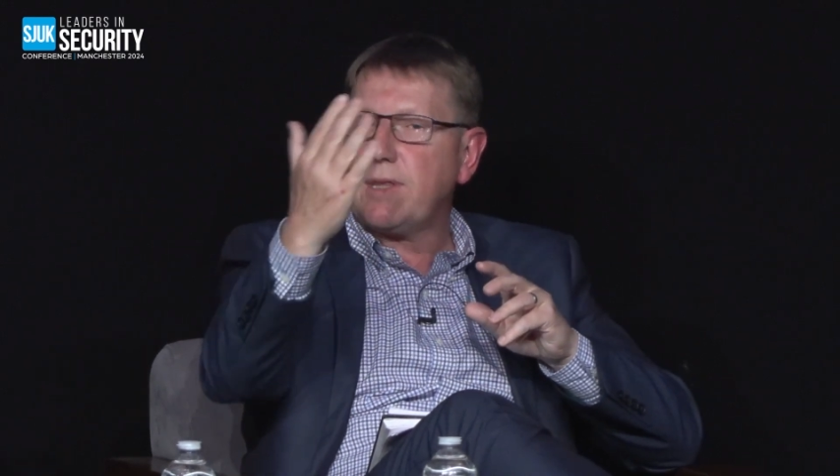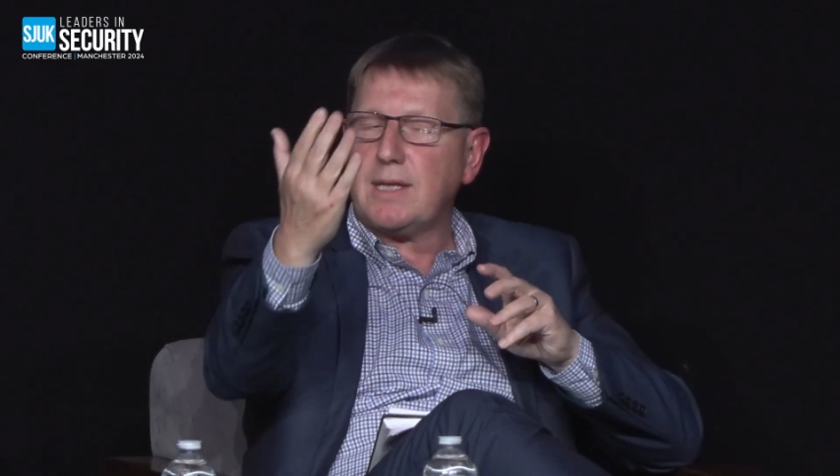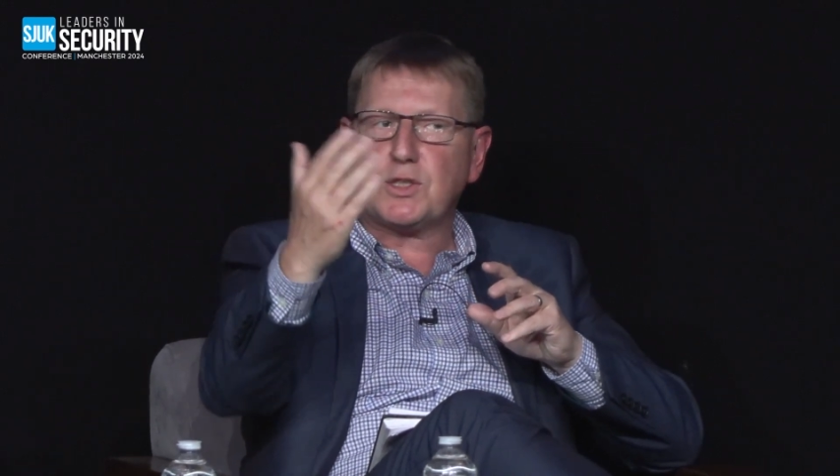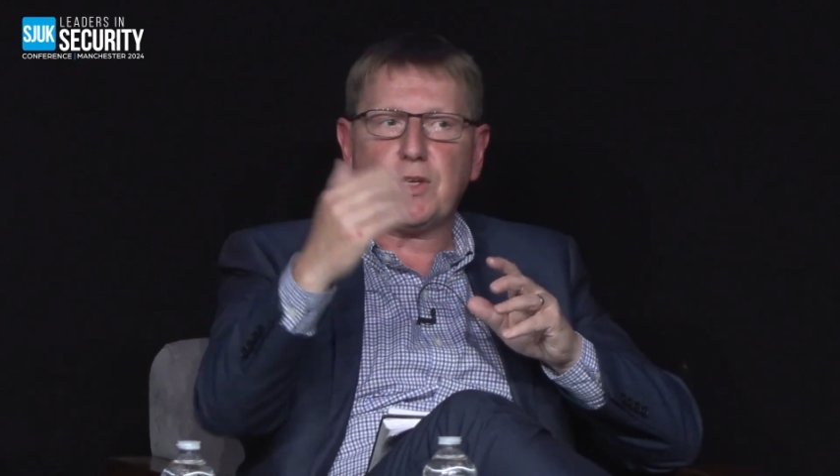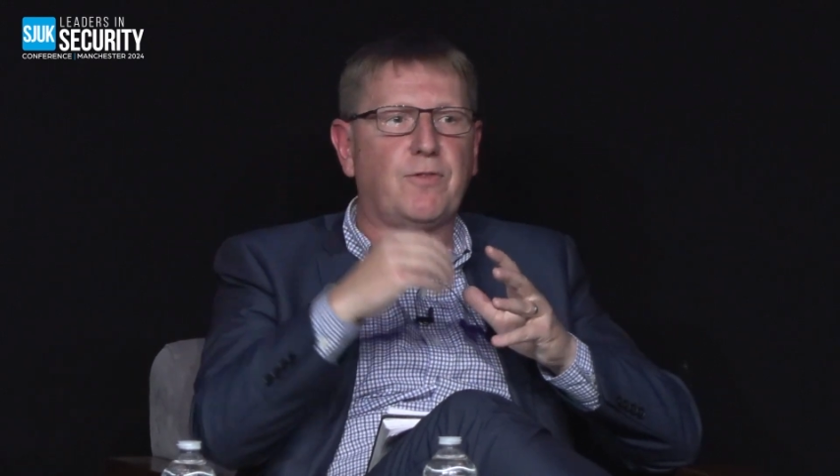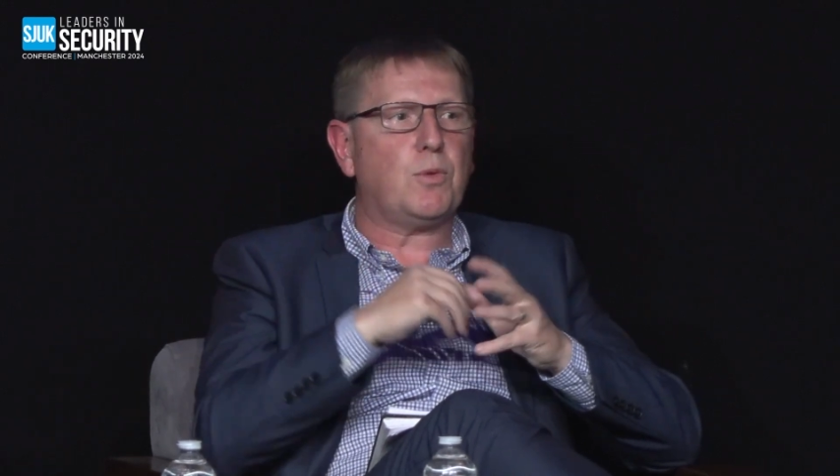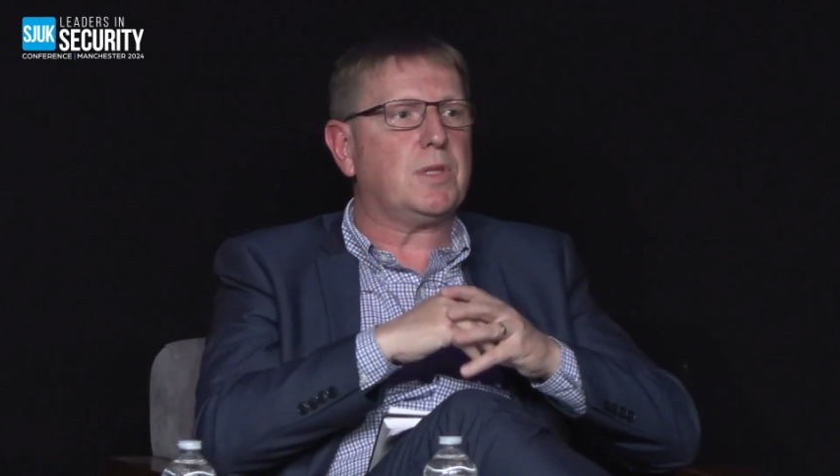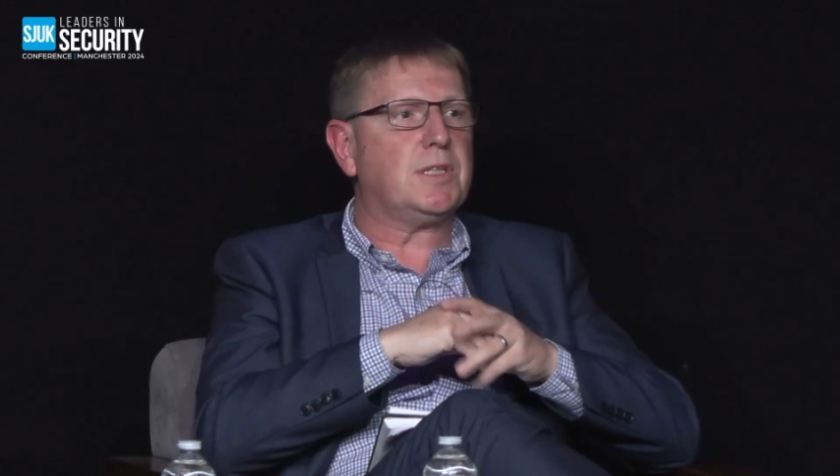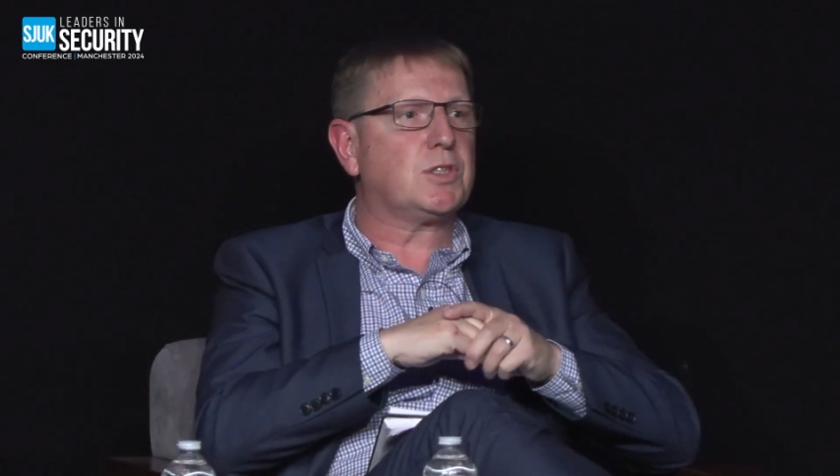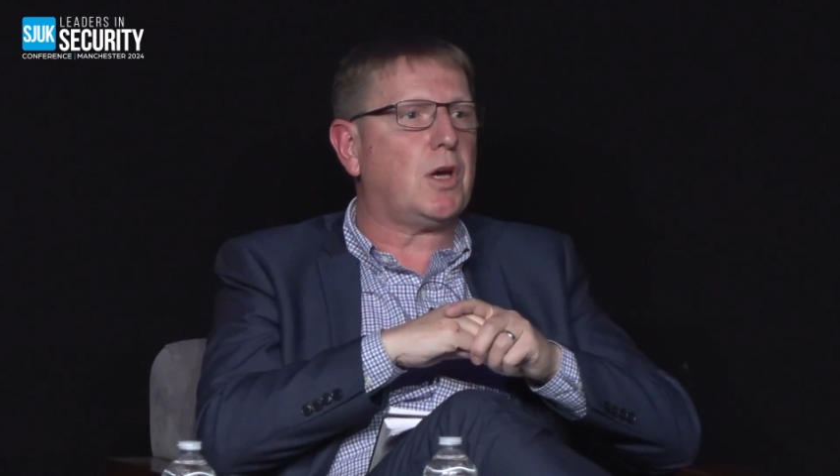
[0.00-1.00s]
then suffer
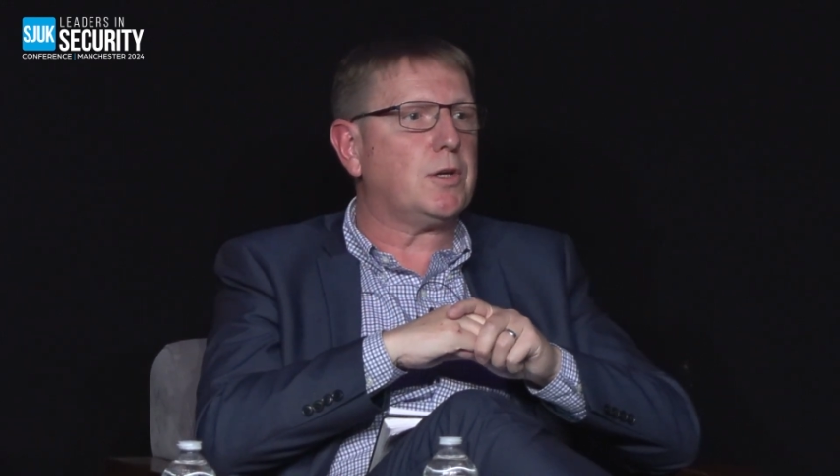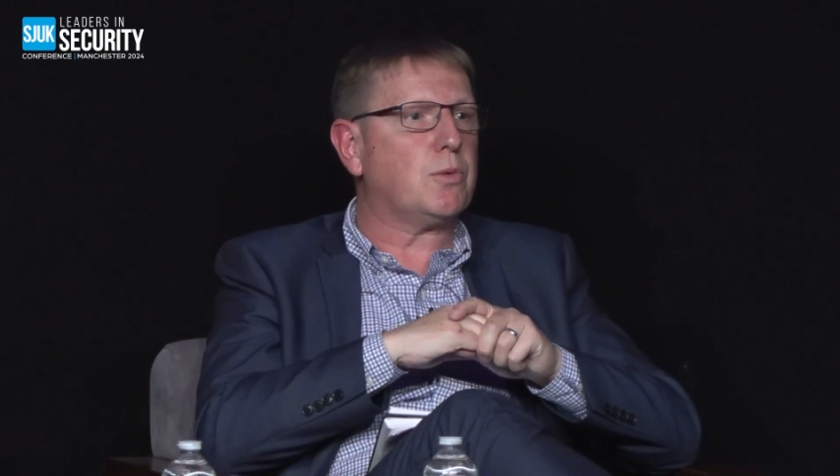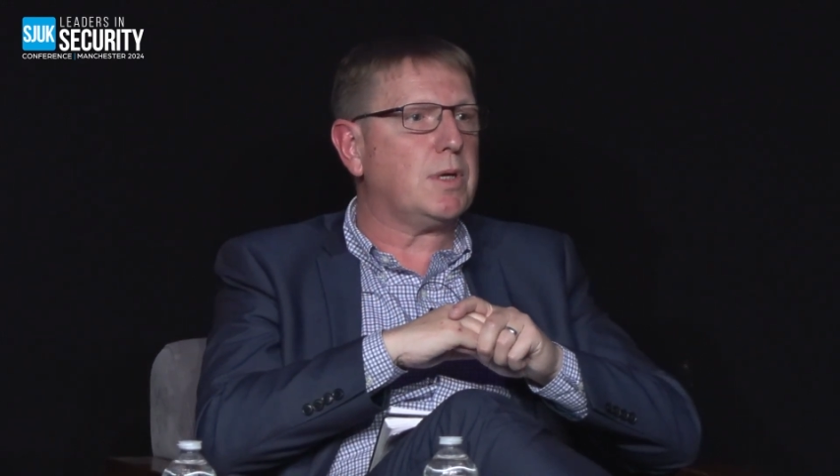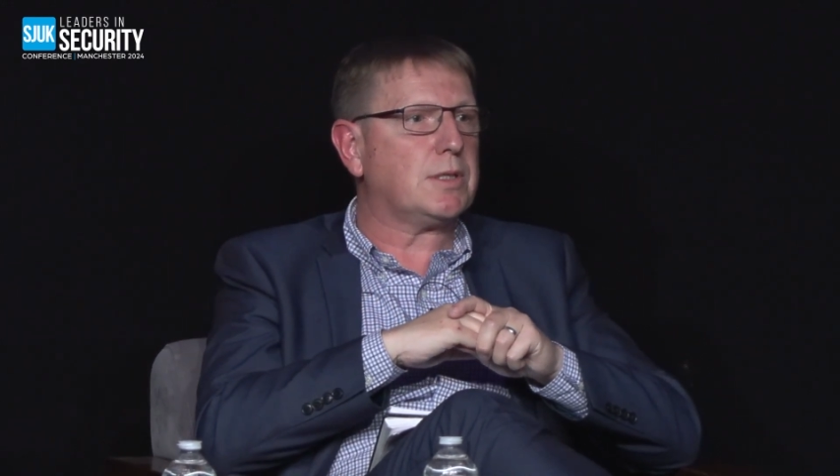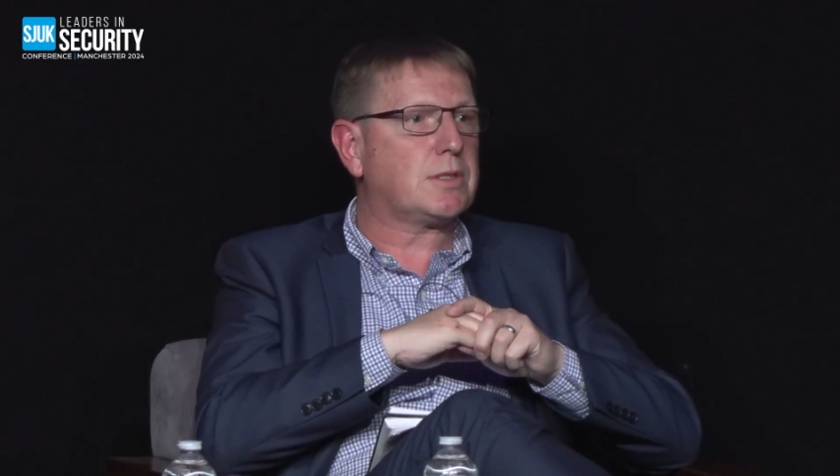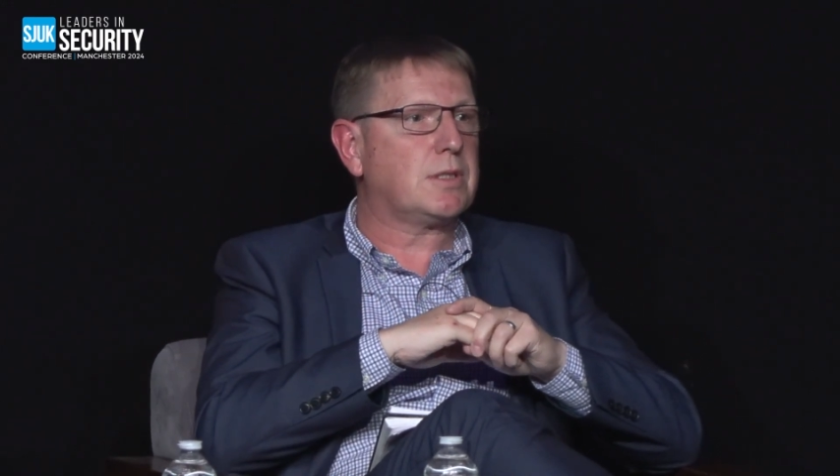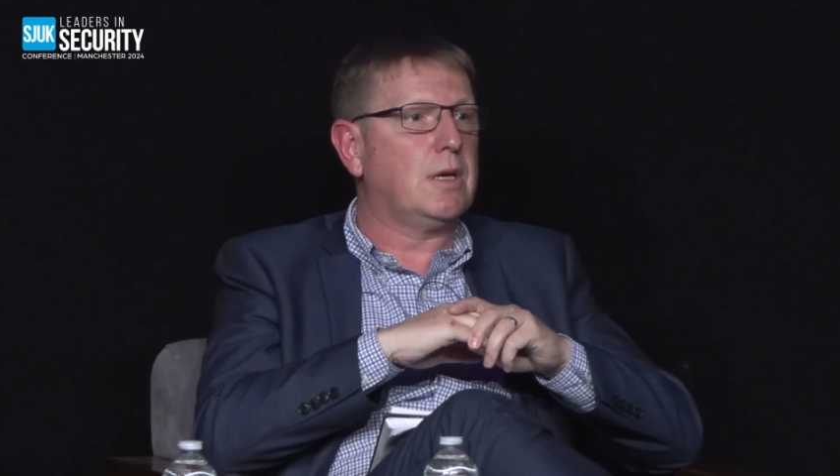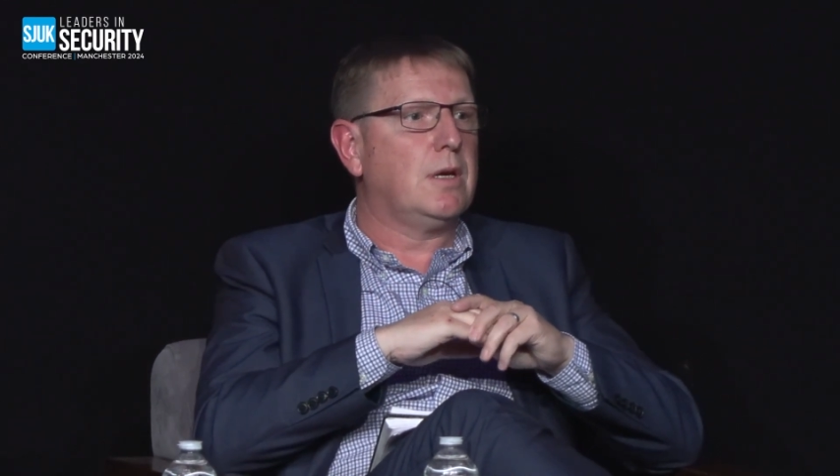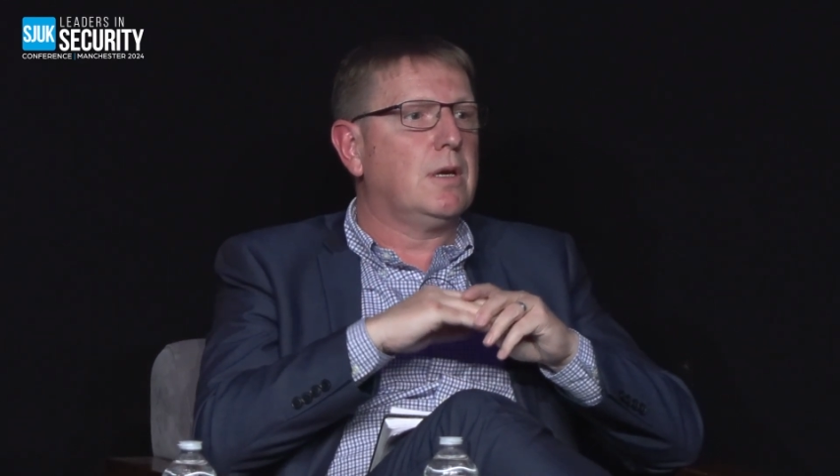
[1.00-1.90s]
with insider risks,